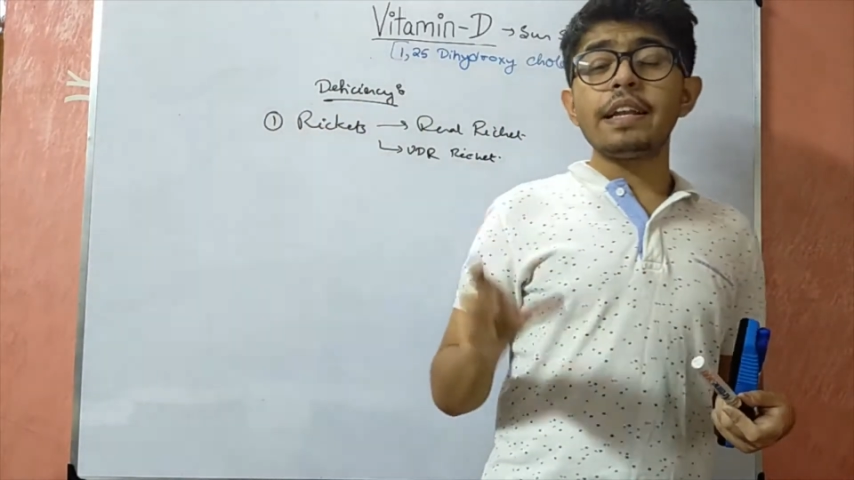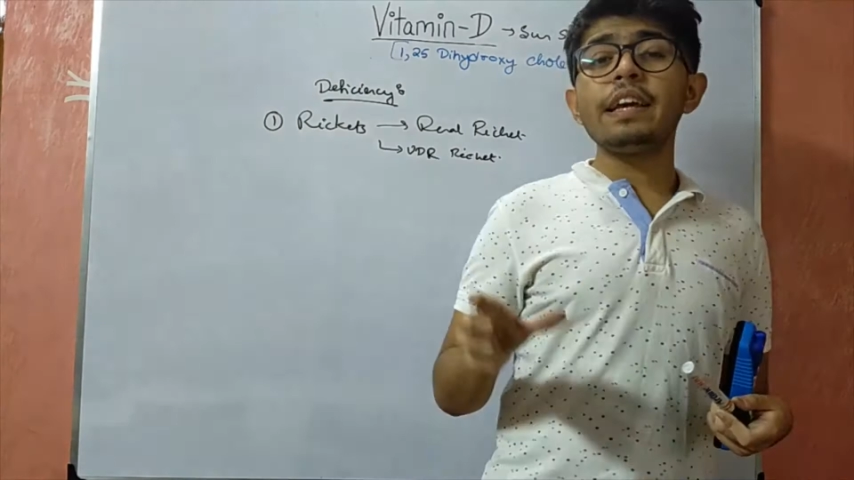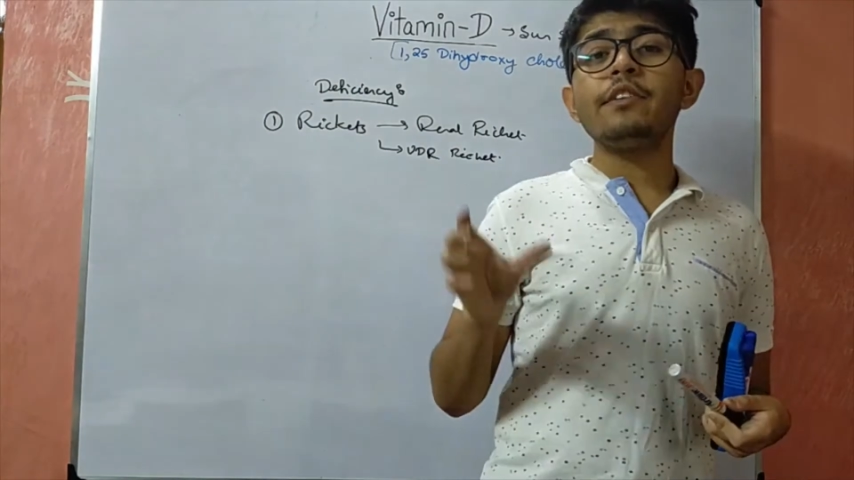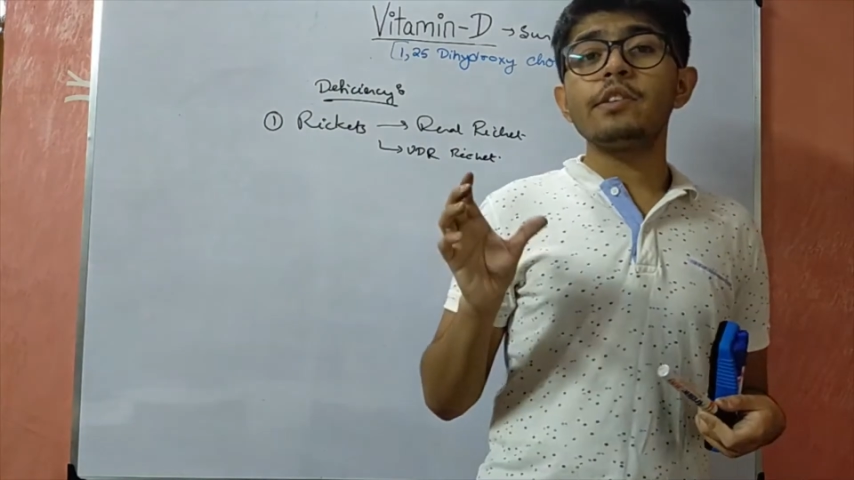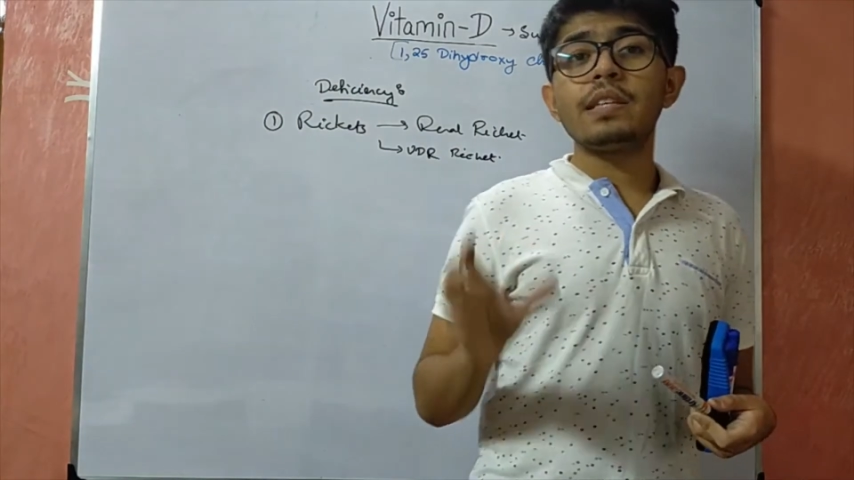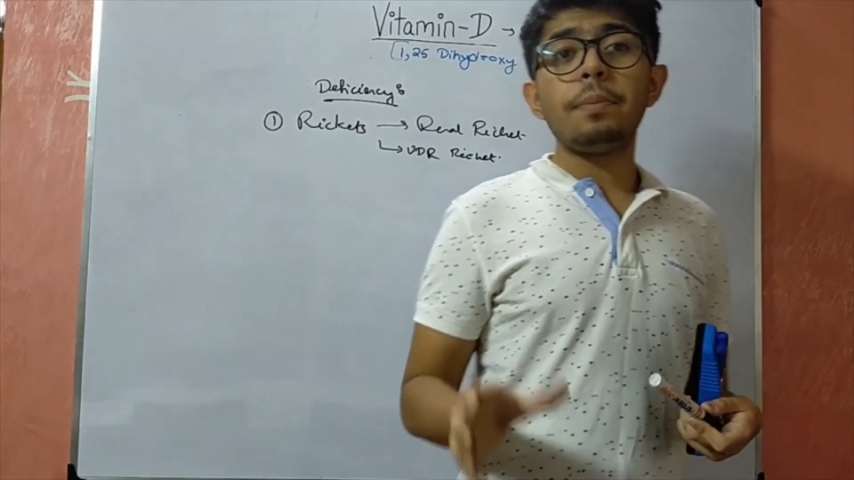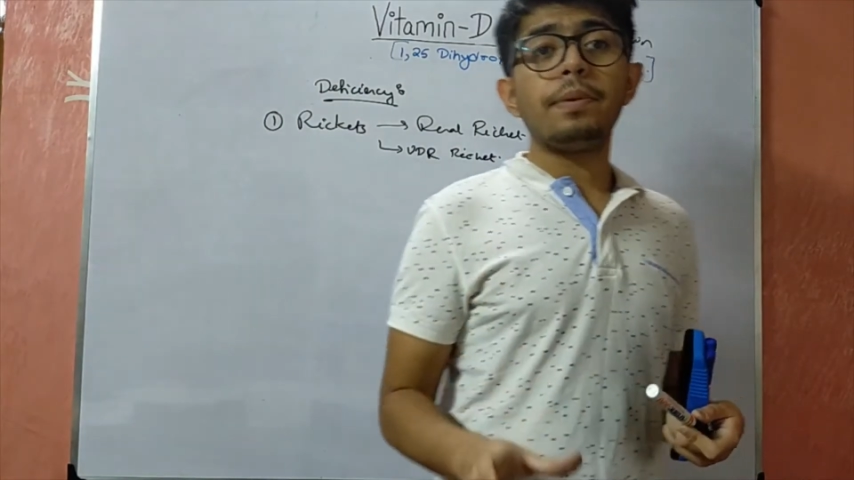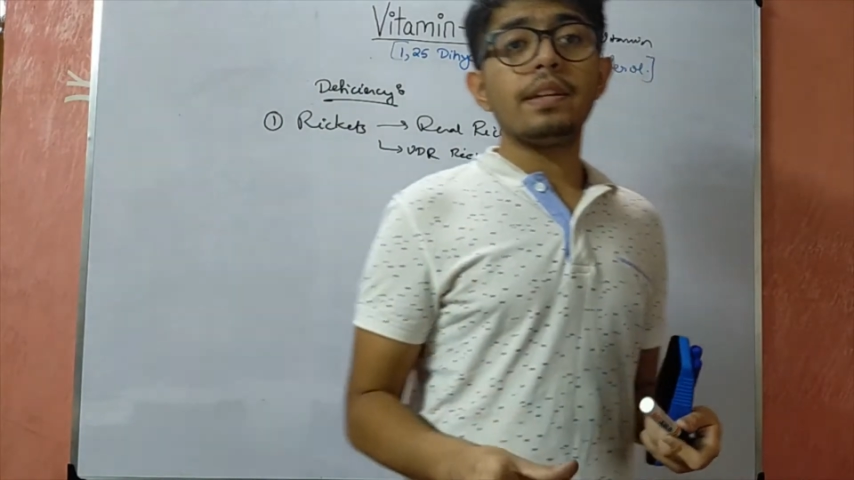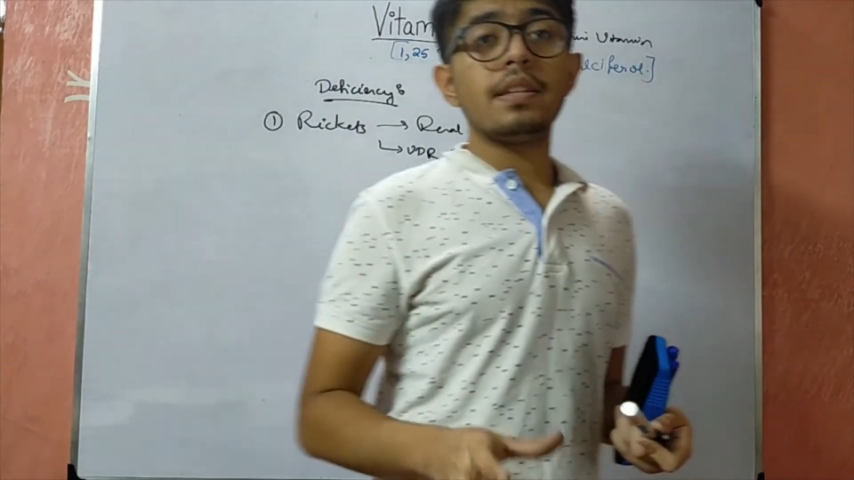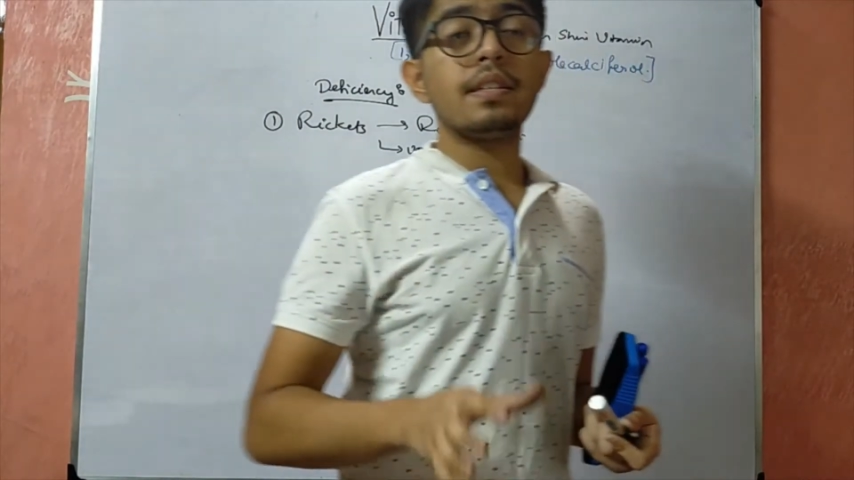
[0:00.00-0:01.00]
D
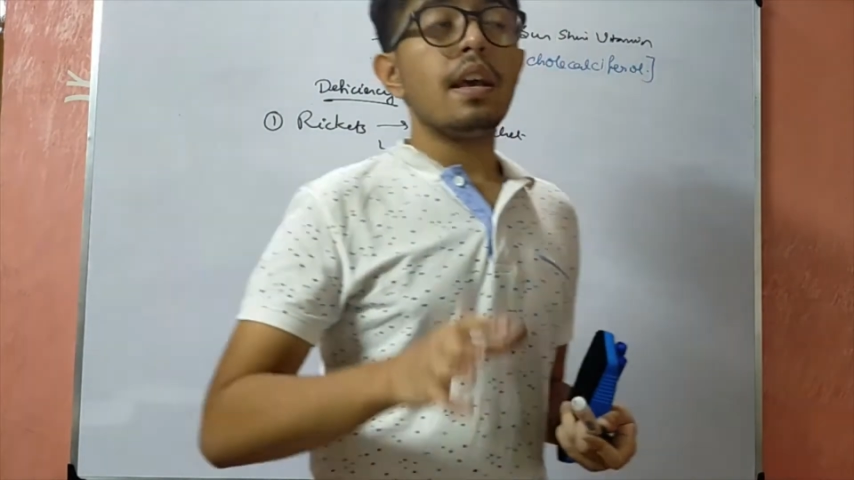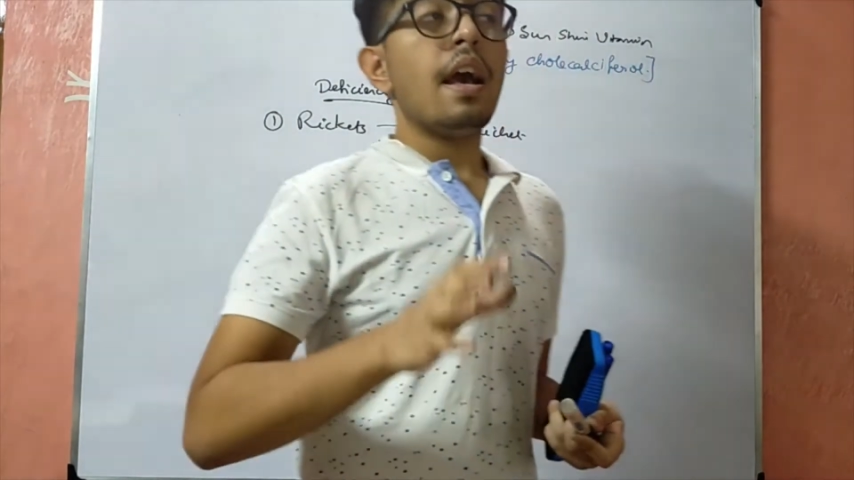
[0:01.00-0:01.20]
receptors